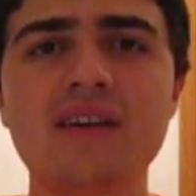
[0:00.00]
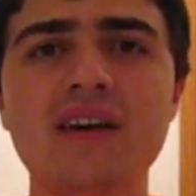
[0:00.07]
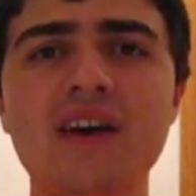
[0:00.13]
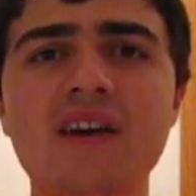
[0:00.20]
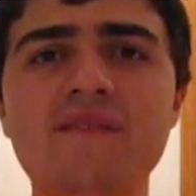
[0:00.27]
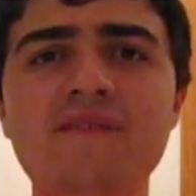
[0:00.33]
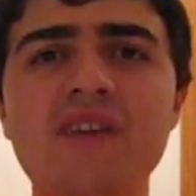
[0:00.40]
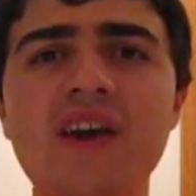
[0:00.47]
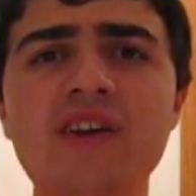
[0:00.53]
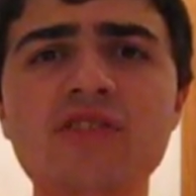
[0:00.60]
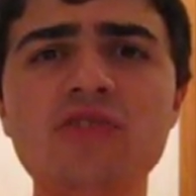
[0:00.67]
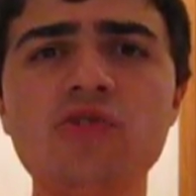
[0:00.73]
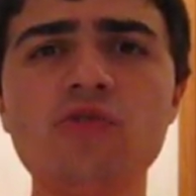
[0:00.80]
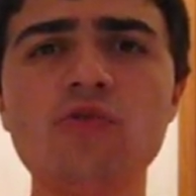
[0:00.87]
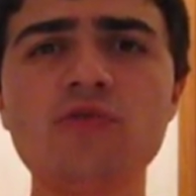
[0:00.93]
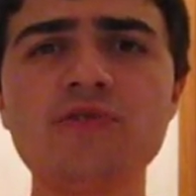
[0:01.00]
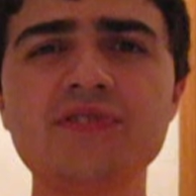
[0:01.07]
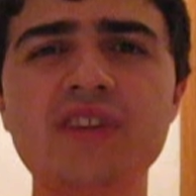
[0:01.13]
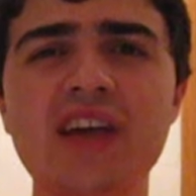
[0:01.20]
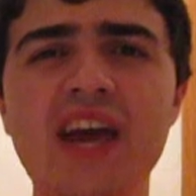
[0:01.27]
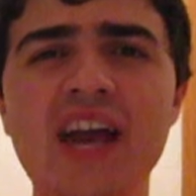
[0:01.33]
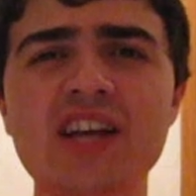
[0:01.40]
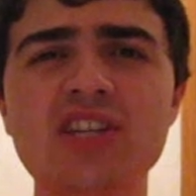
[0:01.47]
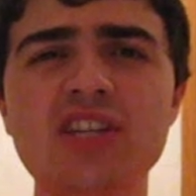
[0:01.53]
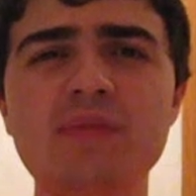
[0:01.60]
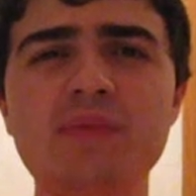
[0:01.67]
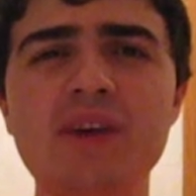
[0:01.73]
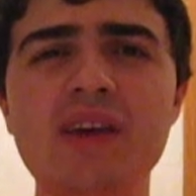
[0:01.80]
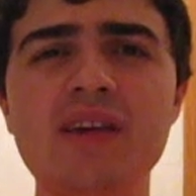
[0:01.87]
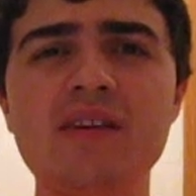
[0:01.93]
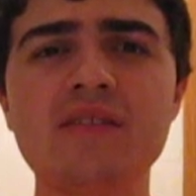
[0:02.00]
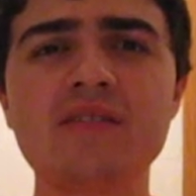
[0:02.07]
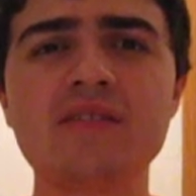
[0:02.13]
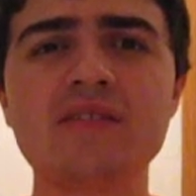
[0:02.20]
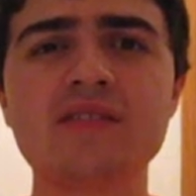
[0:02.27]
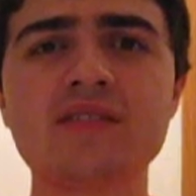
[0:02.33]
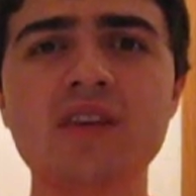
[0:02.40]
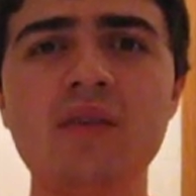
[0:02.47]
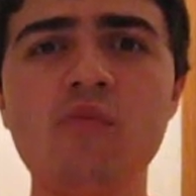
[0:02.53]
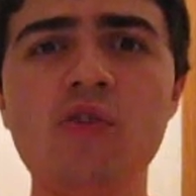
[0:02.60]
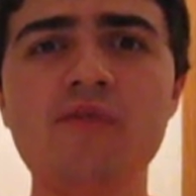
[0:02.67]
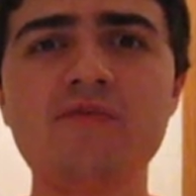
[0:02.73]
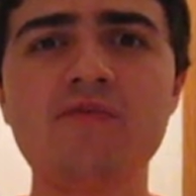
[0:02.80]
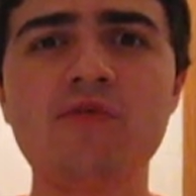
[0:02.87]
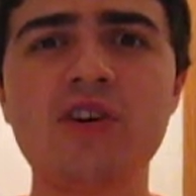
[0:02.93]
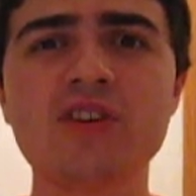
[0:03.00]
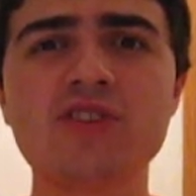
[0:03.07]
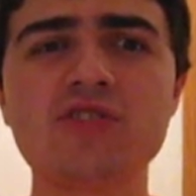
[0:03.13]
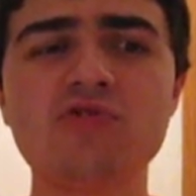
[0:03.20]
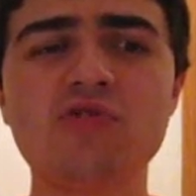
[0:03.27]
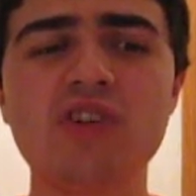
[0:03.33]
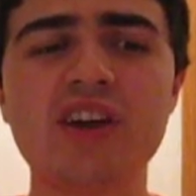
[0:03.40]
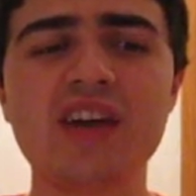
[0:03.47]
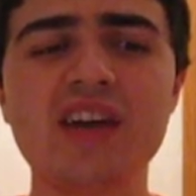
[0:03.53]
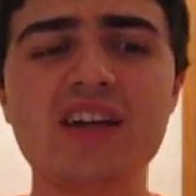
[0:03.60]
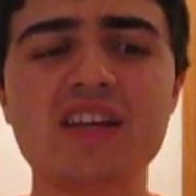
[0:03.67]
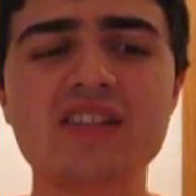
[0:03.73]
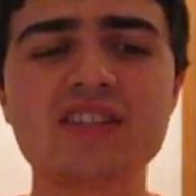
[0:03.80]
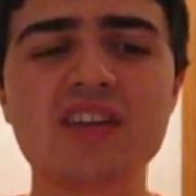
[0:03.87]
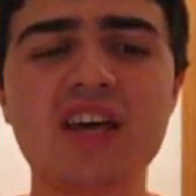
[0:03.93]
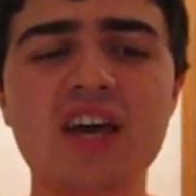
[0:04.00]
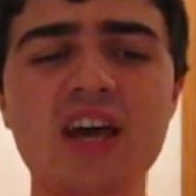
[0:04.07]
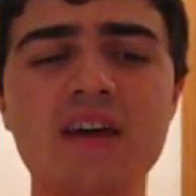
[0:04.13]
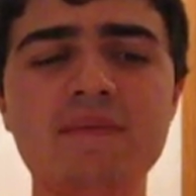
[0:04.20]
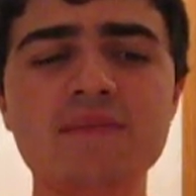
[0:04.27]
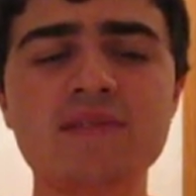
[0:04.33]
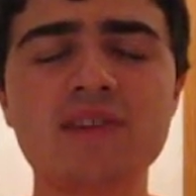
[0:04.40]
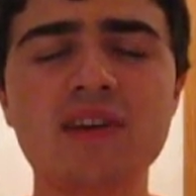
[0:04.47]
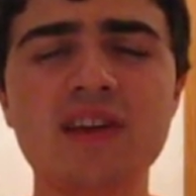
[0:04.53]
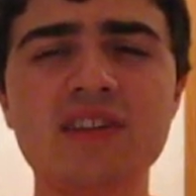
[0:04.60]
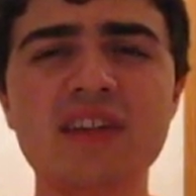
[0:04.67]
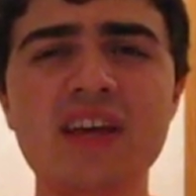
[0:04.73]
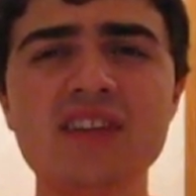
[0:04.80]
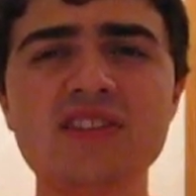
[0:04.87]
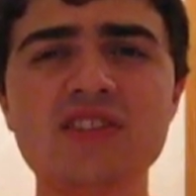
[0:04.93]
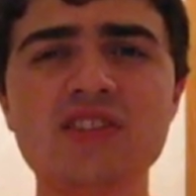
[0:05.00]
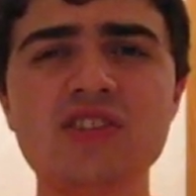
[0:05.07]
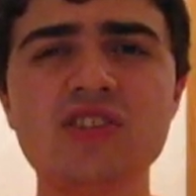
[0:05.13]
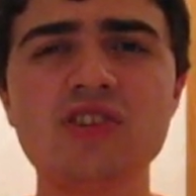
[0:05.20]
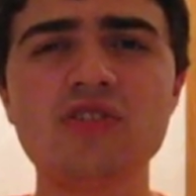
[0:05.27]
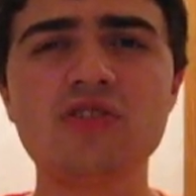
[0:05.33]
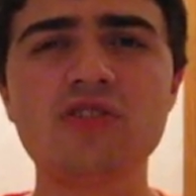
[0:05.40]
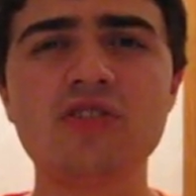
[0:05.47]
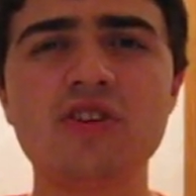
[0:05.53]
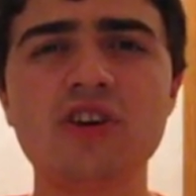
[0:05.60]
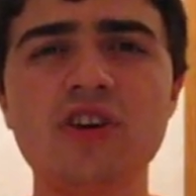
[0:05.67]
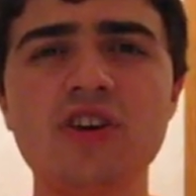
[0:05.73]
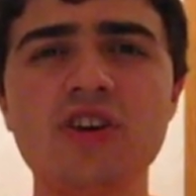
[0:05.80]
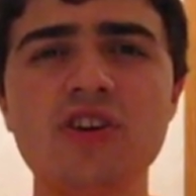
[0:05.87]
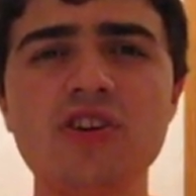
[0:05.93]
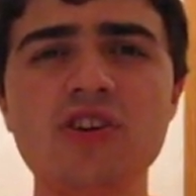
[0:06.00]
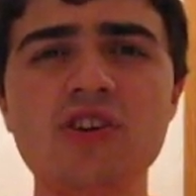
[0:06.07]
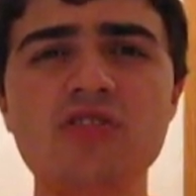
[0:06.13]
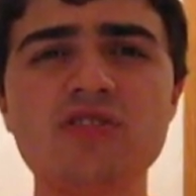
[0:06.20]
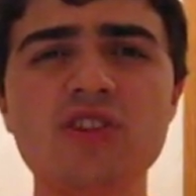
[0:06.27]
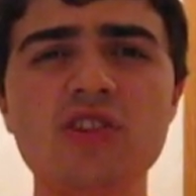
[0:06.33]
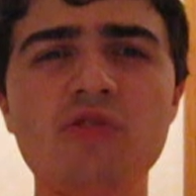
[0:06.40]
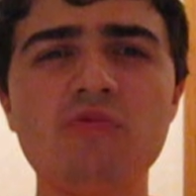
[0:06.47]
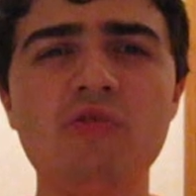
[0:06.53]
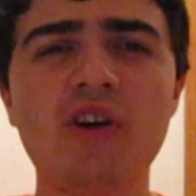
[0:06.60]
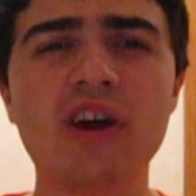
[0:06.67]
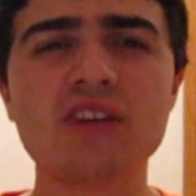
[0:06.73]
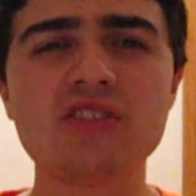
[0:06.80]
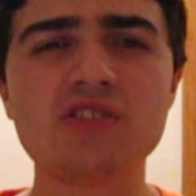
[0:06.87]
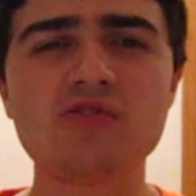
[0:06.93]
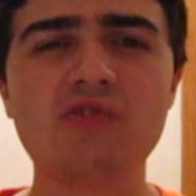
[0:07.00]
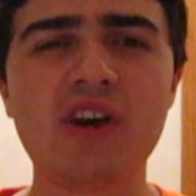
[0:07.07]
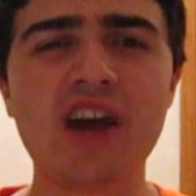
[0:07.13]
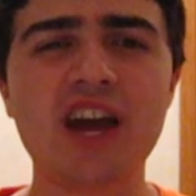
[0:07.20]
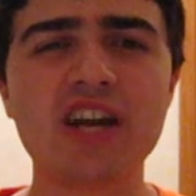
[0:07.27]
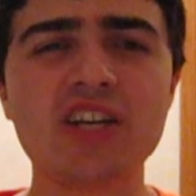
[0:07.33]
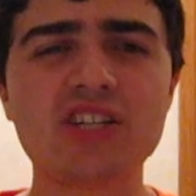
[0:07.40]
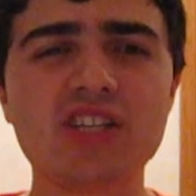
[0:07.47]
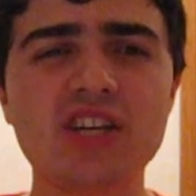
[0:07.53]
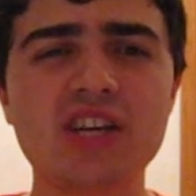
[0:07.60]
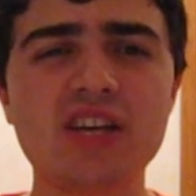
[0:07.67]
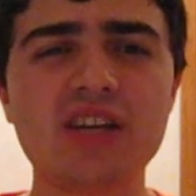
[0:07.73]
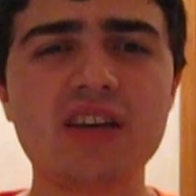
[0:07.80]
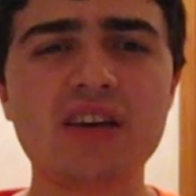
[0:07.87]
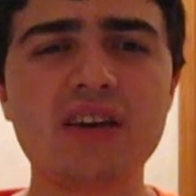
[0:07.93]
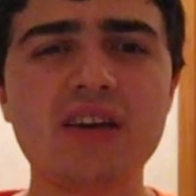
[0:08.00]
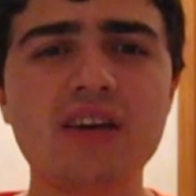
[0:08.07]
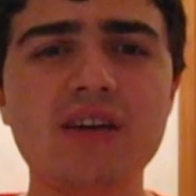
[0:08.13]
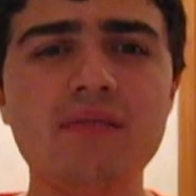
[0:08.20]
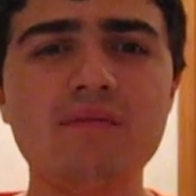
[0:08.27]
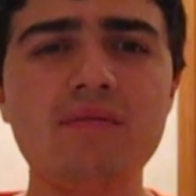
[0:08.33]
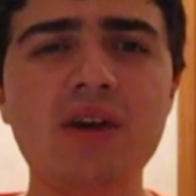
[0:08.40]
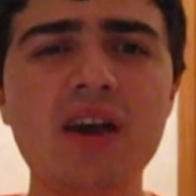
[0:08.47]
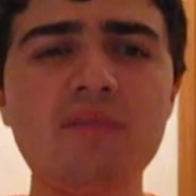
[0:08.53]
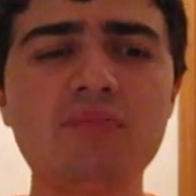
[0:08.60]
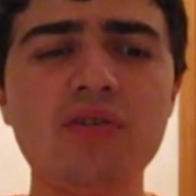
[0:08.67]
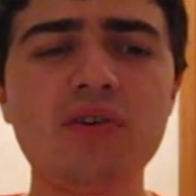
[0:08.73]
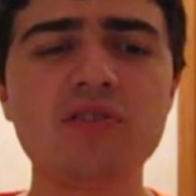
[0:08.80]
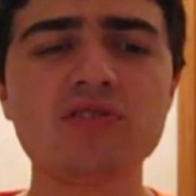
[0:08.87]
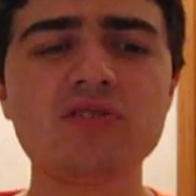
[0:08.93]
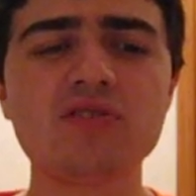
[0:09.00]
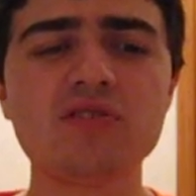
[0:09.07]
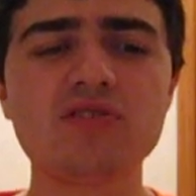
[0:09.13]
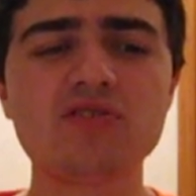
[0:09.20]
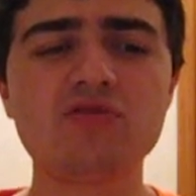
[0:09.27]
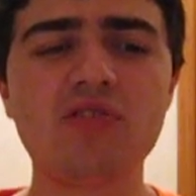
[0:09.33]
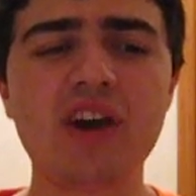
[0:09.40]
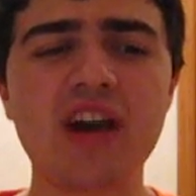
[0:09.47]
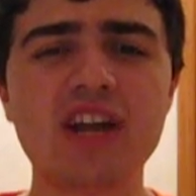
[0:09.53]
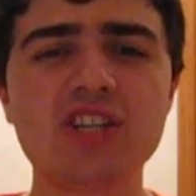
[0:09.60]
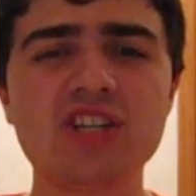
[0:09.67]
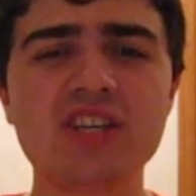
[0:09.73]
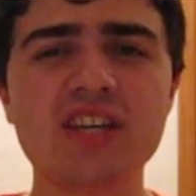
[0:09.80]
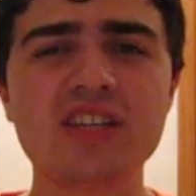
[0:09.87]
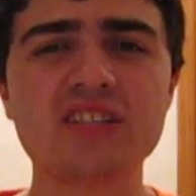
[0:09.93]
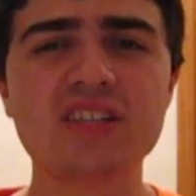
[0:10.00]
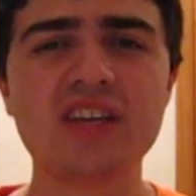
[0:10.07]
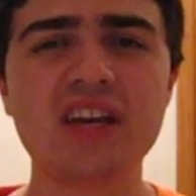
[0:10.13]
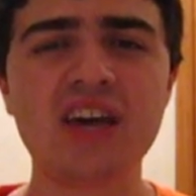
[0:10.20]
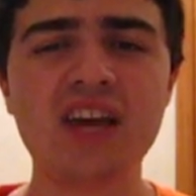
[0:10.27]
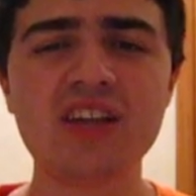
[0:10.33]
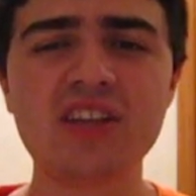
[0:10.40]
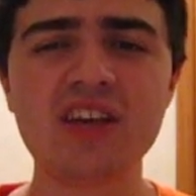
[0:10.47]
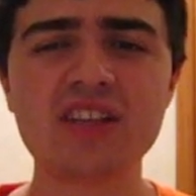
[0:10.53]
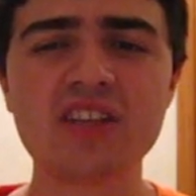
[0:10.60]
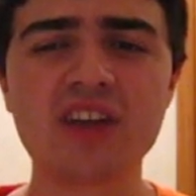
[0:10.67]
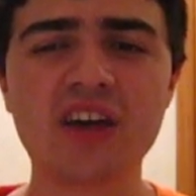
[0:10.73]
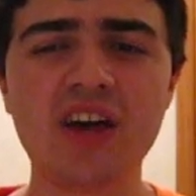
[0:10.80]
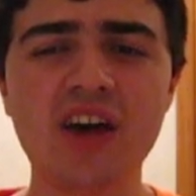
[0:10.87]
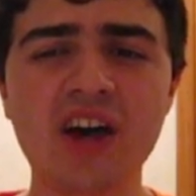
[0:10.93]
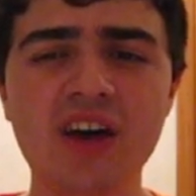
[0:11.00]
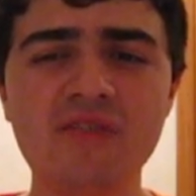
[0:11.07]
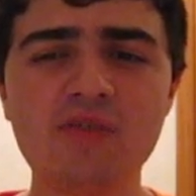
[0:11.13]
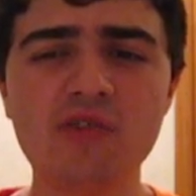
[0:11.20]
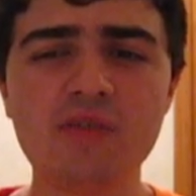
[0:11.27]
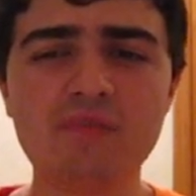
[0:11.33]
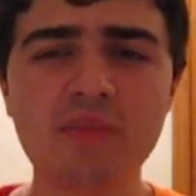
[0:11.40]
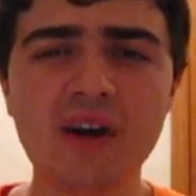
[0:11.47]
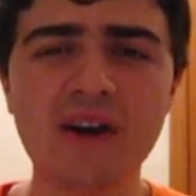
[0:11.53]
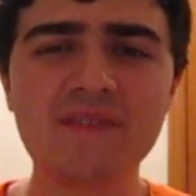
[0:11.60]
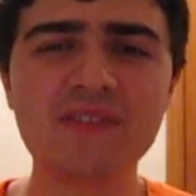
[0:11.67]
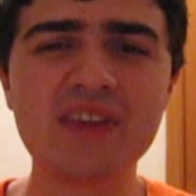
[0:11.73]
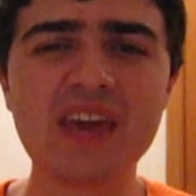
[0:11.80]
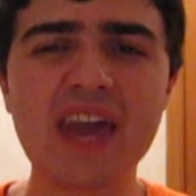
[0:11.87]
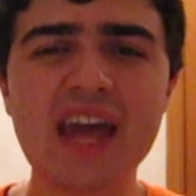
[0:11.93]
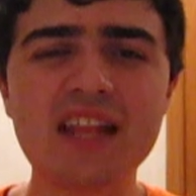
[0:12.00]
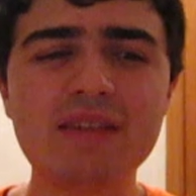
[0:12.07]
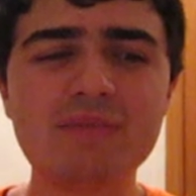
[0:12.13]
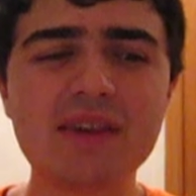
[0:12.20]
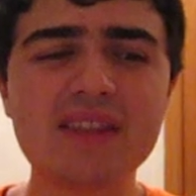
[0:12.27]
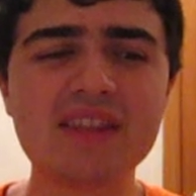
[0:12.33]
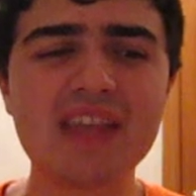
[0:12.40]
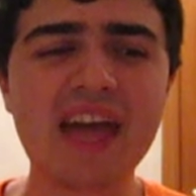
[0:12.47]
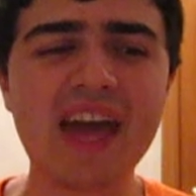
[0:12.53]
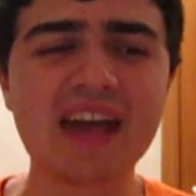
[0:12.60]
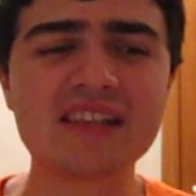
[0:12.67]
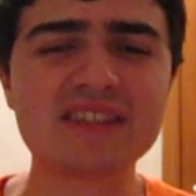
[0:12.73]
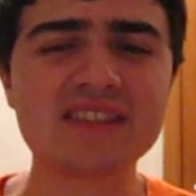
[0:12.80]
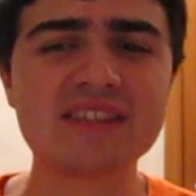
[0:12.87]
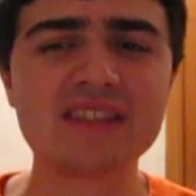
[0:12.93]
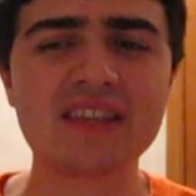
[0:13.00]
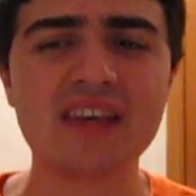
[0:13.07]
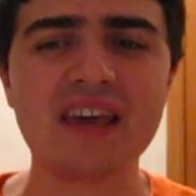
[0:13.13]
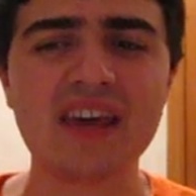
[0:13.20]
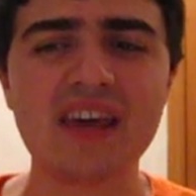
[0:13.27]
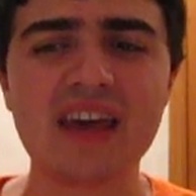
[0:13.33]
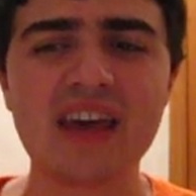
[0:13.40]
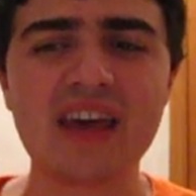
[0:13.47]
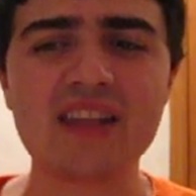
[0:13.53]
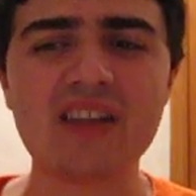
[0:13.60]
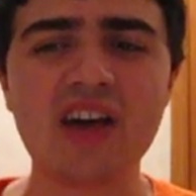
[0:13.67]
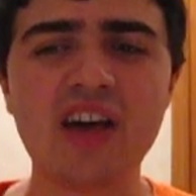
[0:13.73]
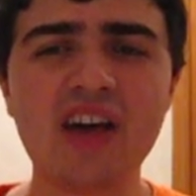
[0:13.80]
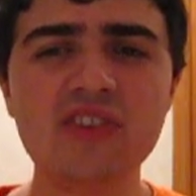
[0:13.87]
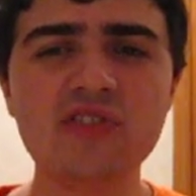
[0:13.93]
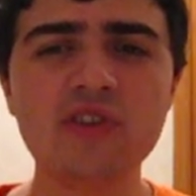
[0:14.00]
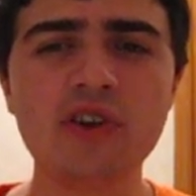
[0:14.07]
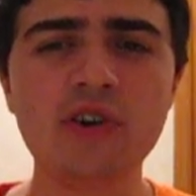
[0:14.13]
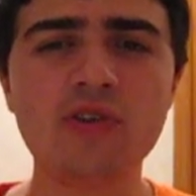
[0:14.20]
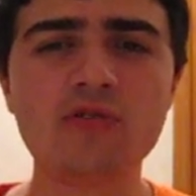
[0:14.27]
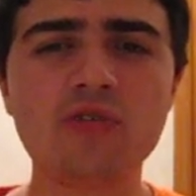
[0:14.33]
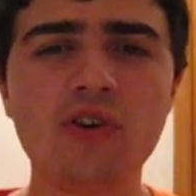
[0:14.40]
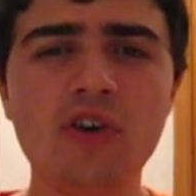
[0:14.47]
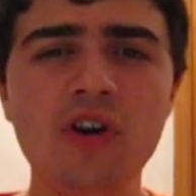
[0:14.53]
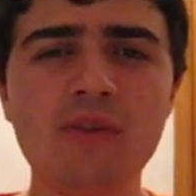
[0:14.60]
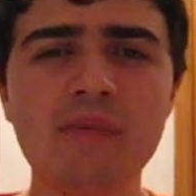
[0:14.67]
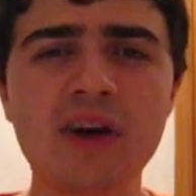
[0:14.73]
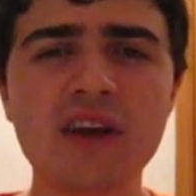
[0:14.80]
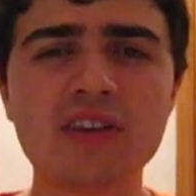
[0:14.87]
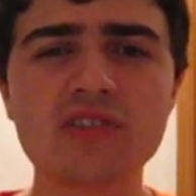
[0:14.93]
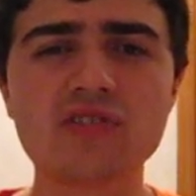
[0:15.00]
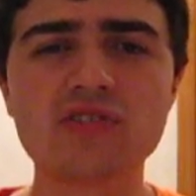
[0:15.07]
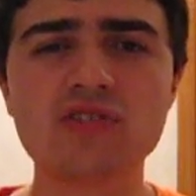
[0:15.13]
I found duels to actually be somewhat frustrating at times, unless you're using the right strategy. My personal strategy is, I like to hover above the enemy Nex and unload my